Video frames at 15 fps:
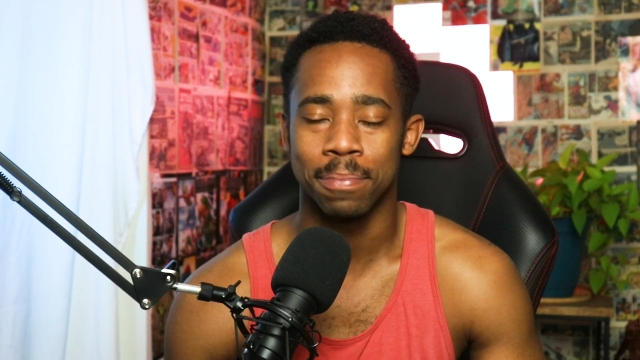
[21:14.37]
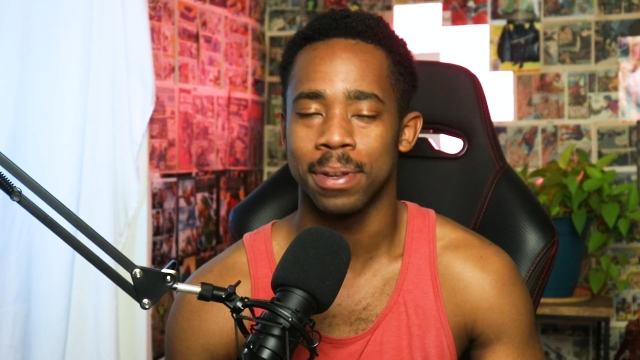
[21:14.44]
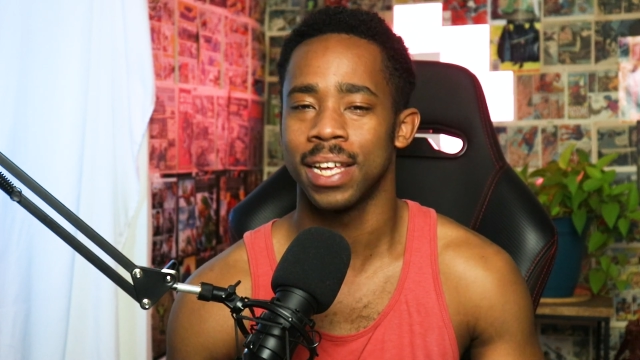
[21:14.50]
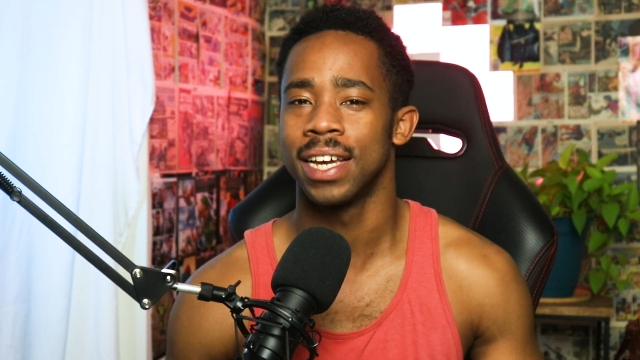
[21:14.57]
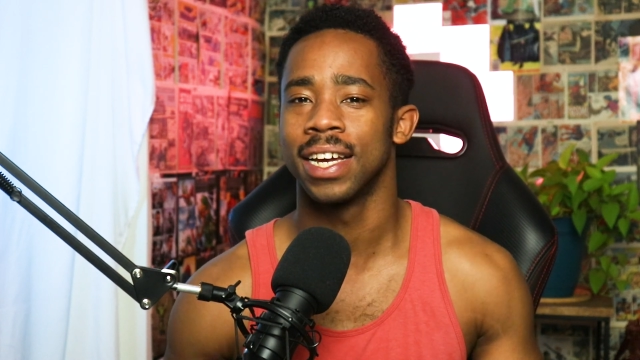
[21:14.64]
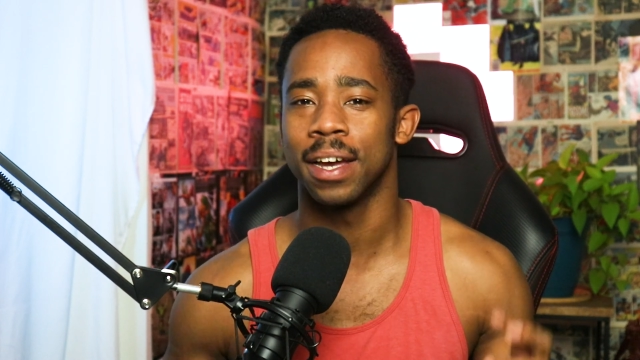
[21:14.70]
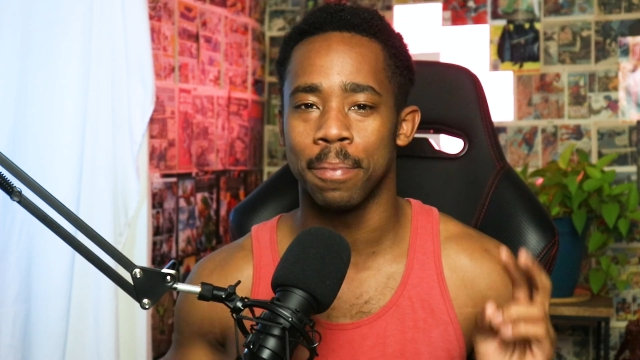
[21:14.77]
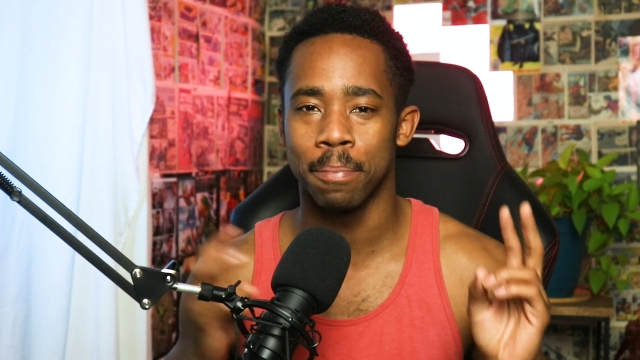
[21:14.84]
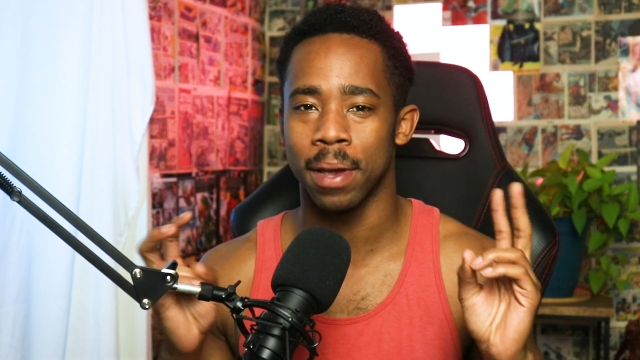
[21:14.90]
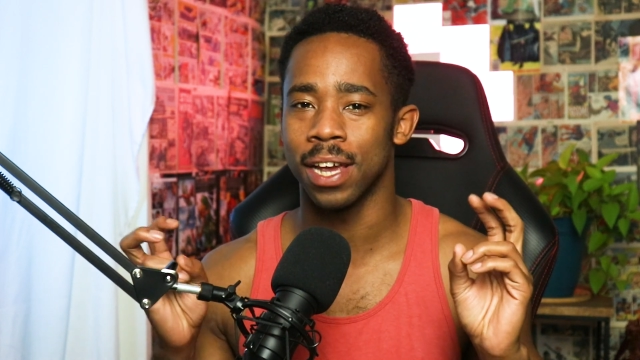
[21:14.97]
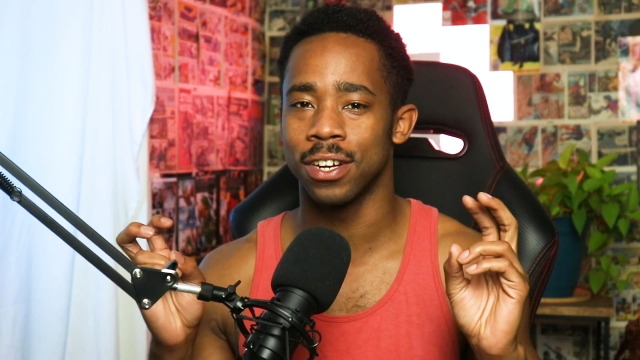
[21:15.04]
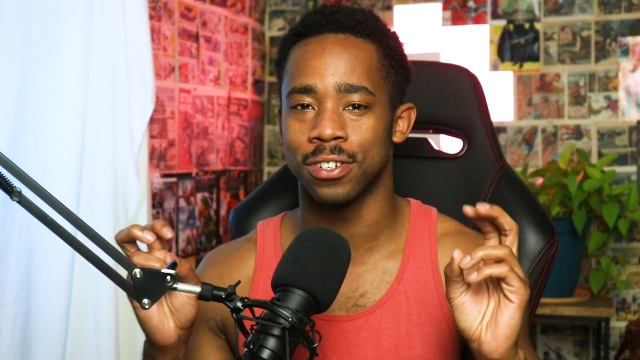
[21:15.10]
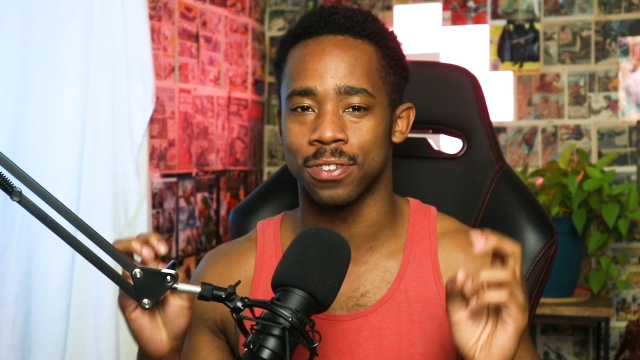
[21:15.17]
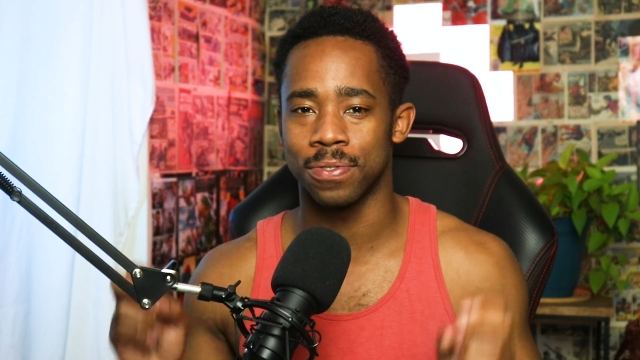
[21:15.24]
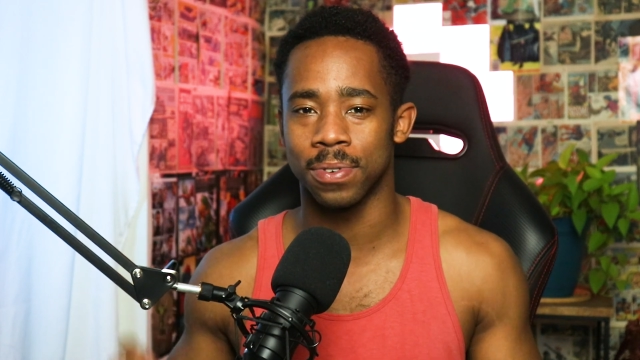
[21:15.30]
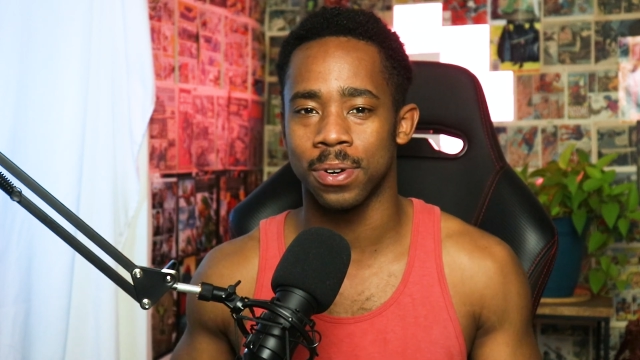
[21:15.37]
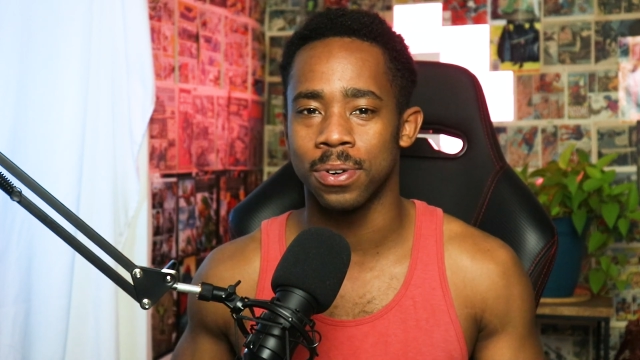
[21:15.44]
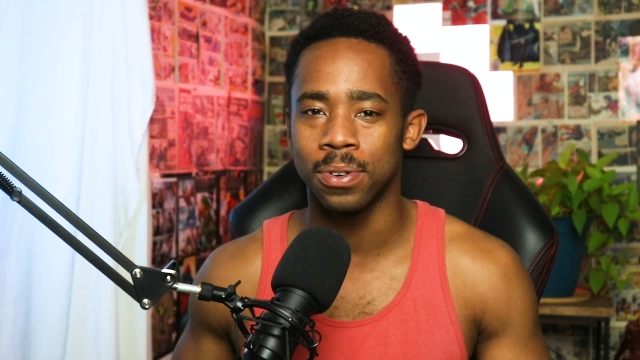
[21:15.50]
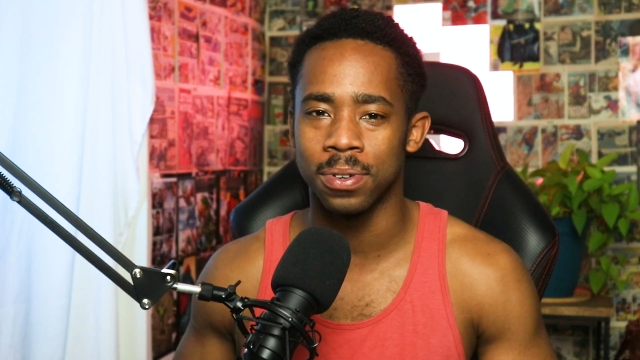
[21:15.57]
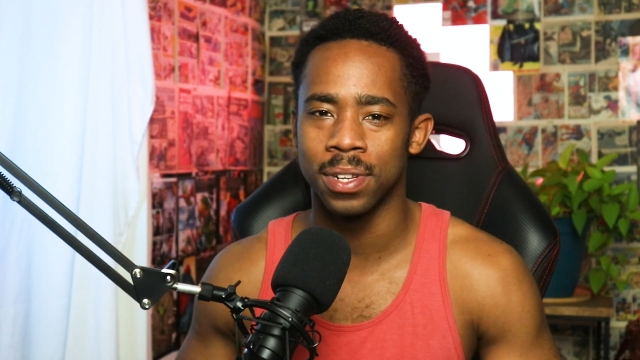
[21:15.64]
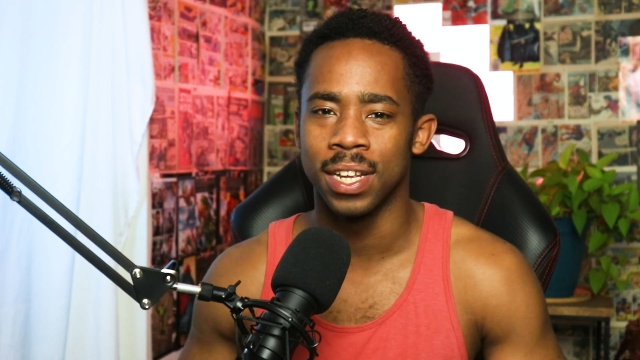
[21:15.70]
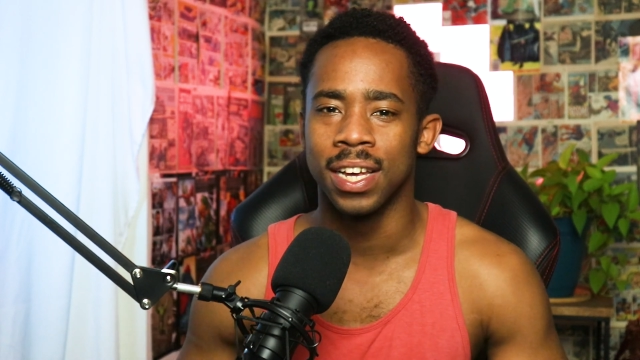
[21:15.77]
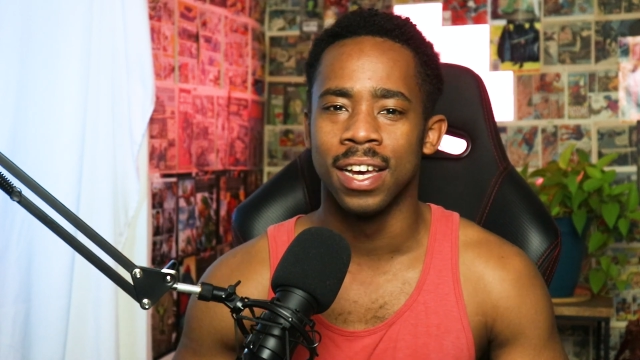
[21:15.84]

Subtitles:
playing a major role,